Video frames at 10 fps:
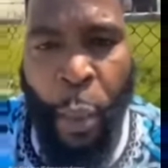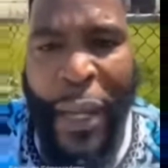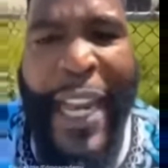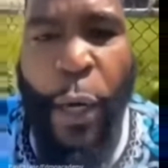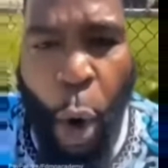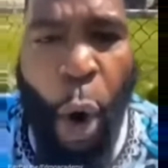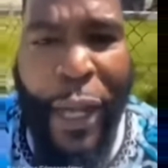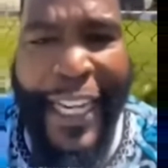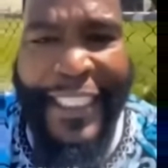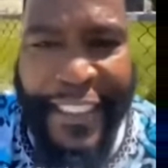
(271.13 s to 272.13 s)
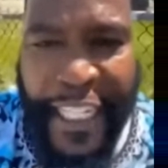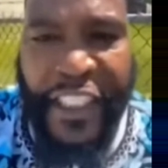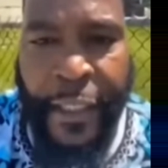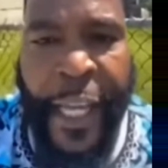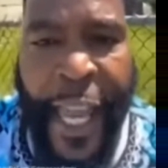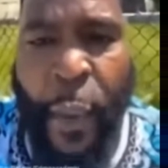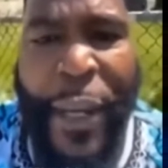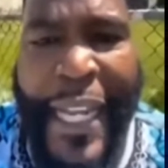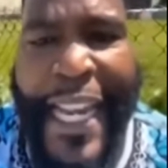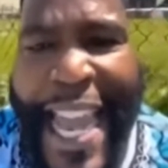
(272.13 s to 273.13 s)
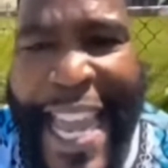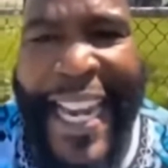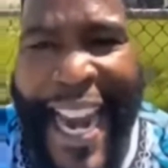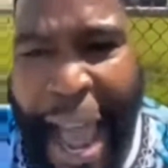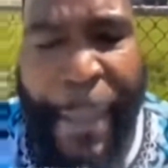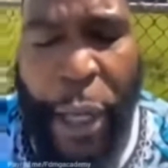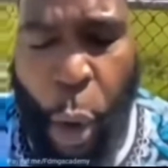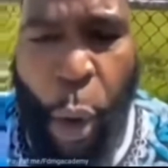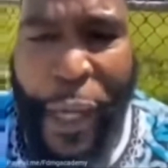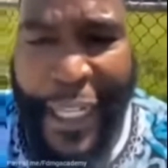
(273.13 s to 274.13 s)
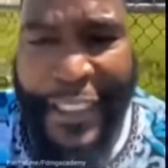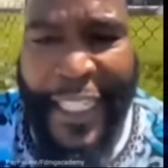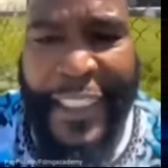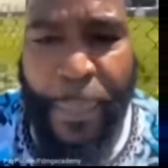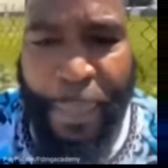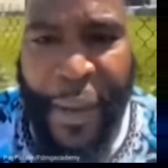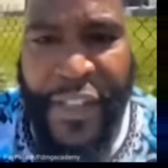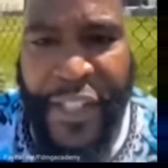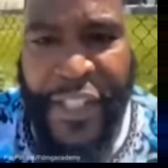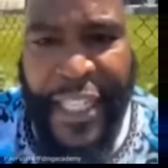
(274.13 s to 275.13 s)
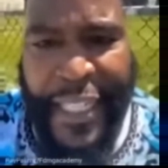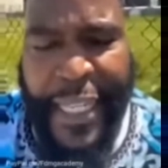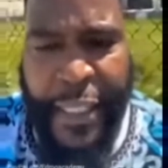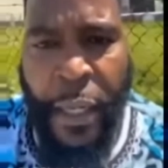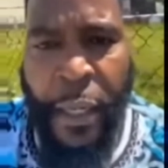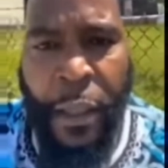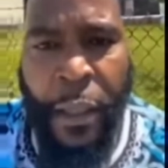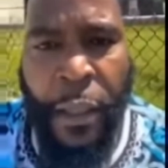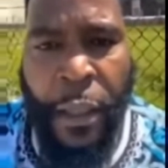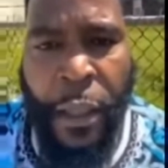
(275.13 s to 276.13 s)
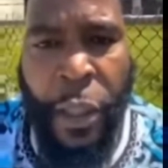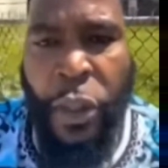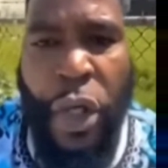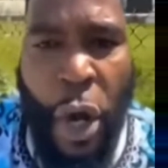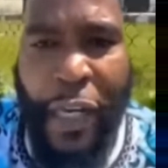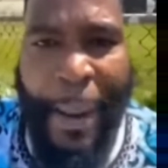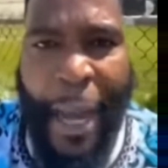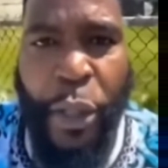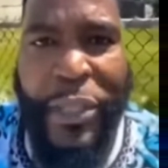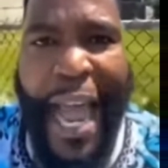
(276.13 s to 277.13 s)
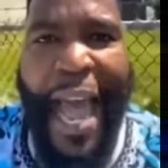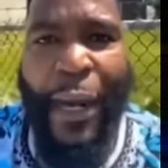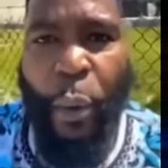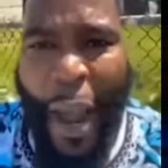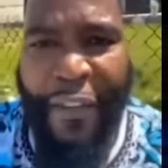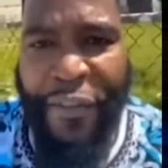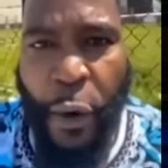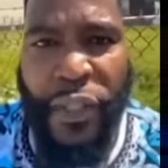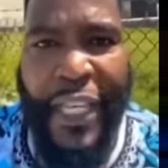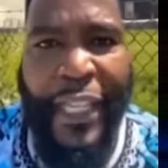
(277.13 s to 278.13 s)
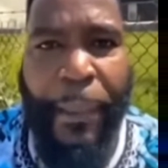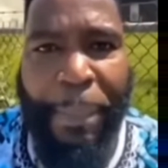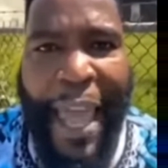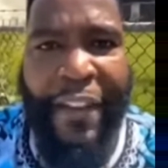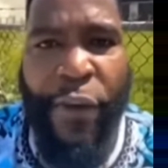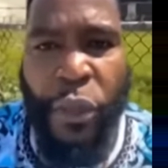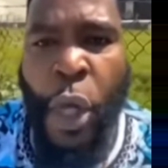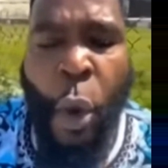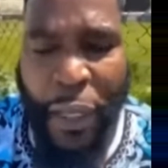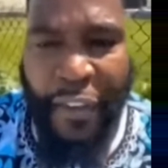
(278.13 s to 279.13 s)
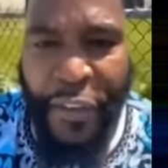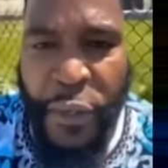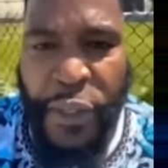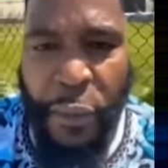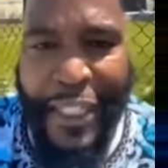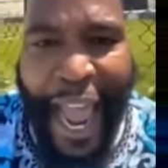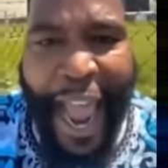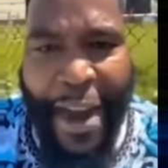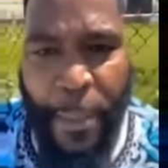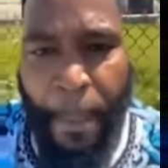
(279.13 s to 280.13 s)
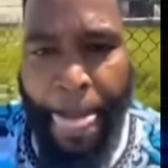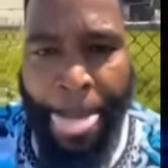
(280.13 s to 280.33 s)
We need organization, and we need economic organization, brothers and sisters. You talking about you tired of white folks killing black folks. Well, if you so tired,